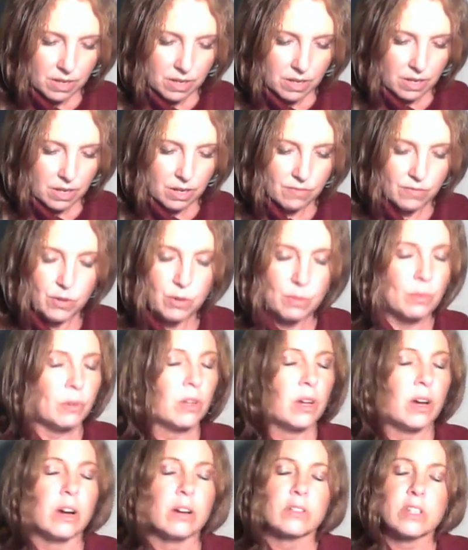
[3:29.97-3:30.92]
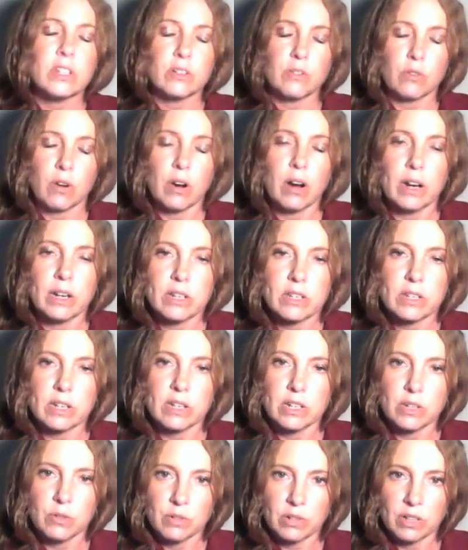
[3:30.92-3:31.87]
If you belong to Christ
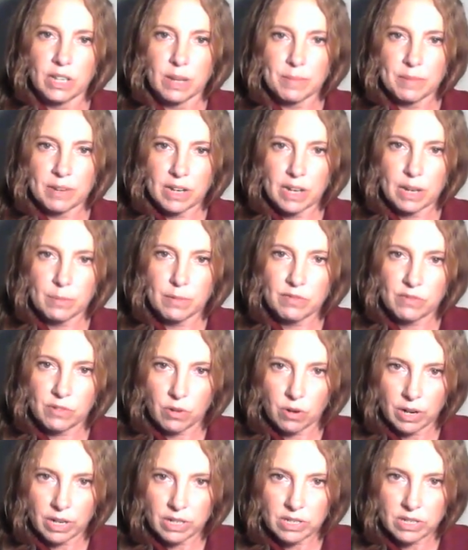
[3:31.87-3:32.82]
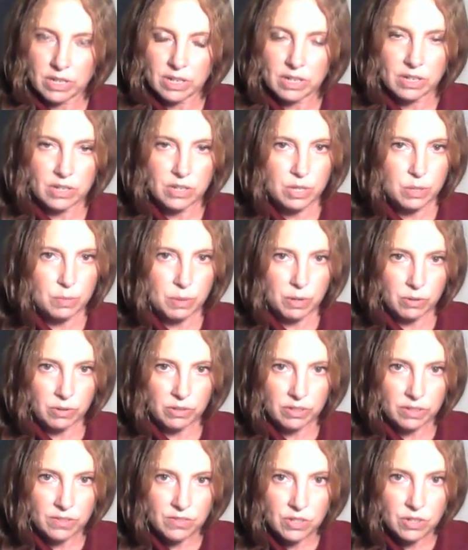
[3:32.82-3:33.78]
and you claim the name of Christ and his spirit
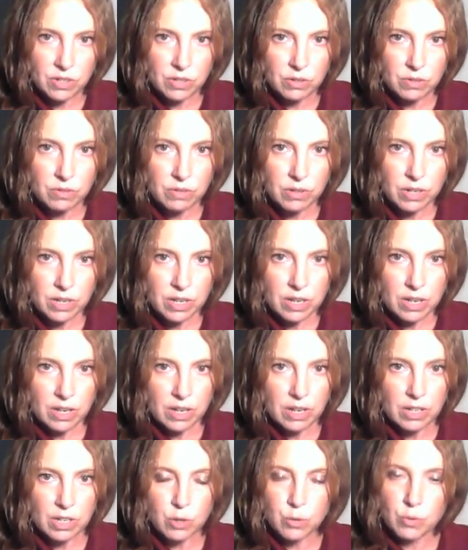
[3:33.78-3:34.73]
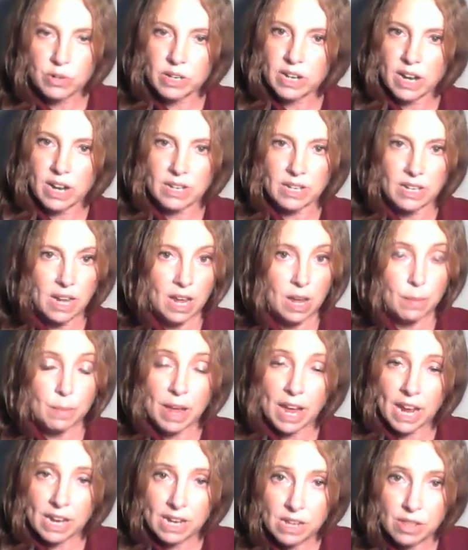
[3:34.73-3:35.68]
lives in you, you would not name
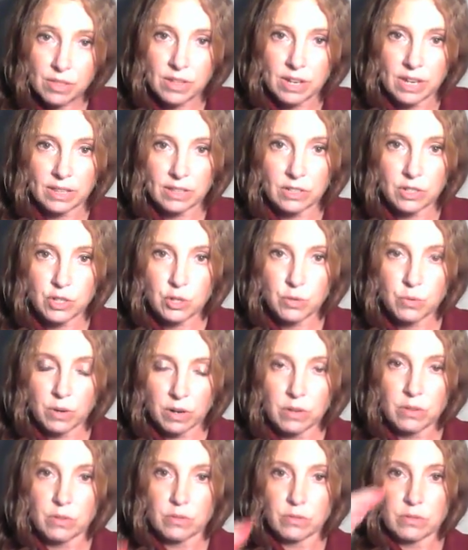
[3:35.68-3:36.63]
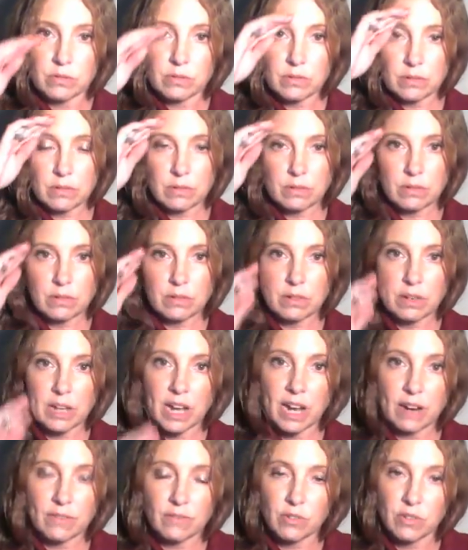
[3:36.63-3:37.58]
anything that you own
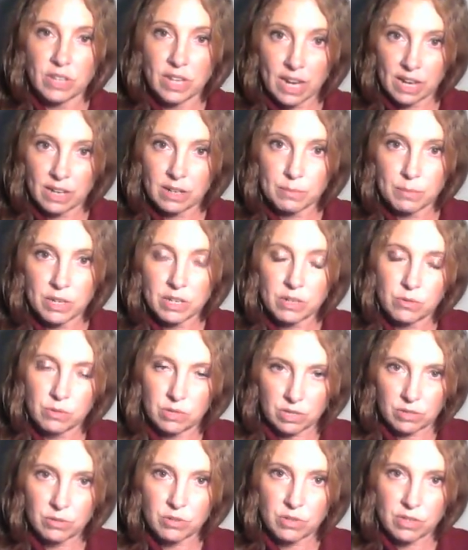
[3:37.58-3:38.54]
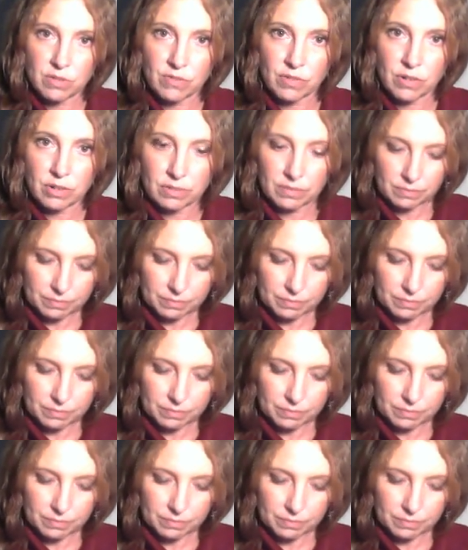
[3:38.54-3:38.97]
after the enemy who is Lucifer.